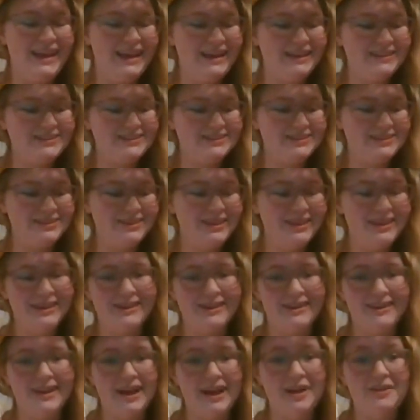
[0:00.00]
And so
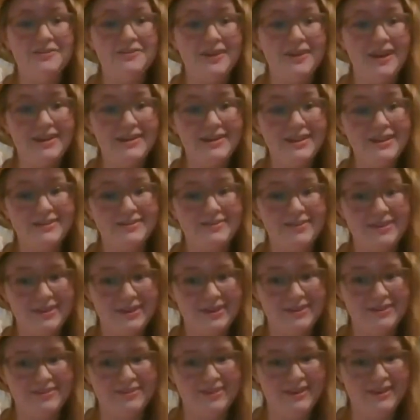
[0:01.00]
yeah, I find it
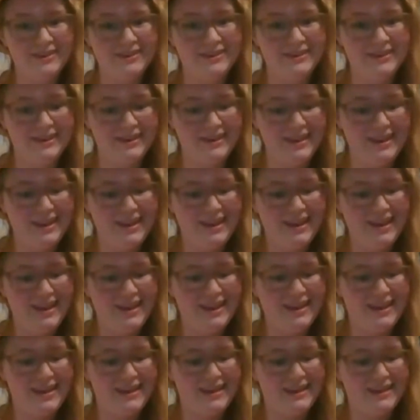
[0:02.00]
very fun
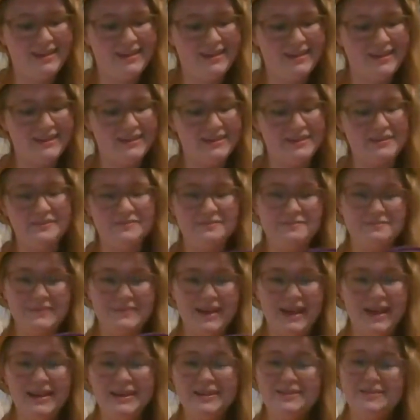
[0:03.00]
and
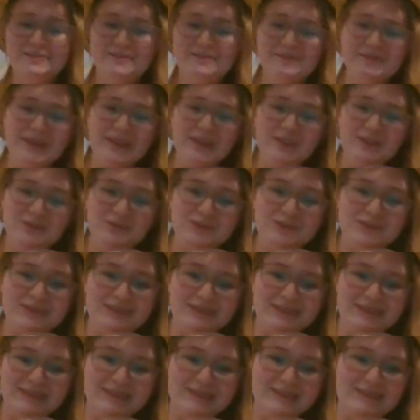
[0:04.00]
kind of
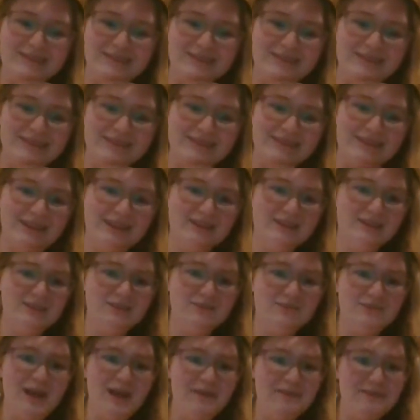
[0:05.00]
interesting.
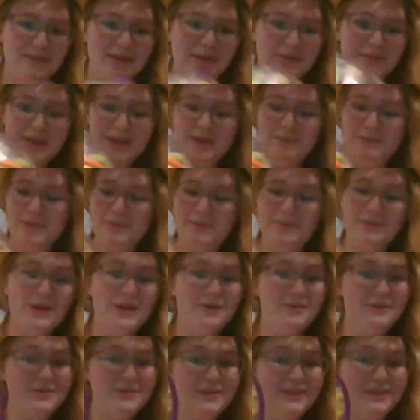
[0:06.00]
There's not very many
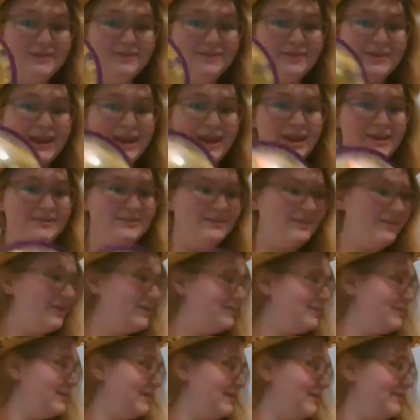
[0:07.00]
people I would think would have
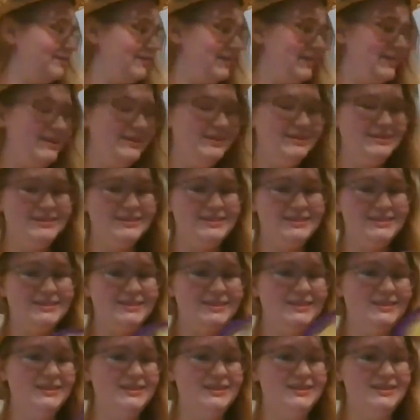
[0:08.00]
very many of these.
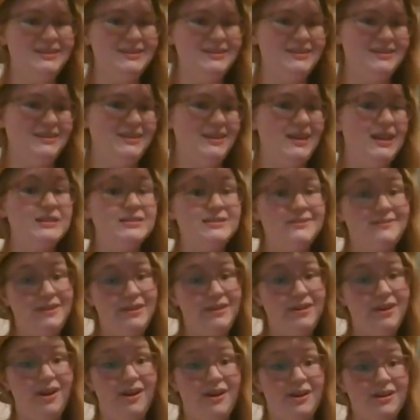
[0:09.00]
And it's
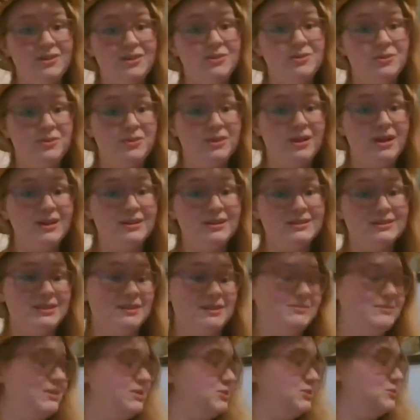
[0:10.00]
a very cool
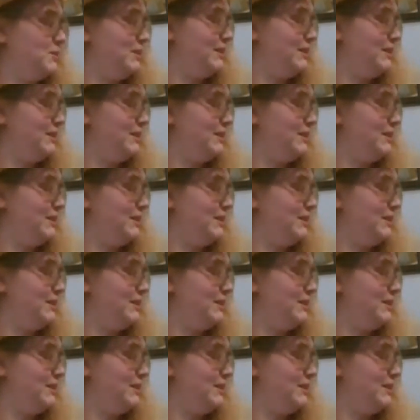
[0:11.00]
concept as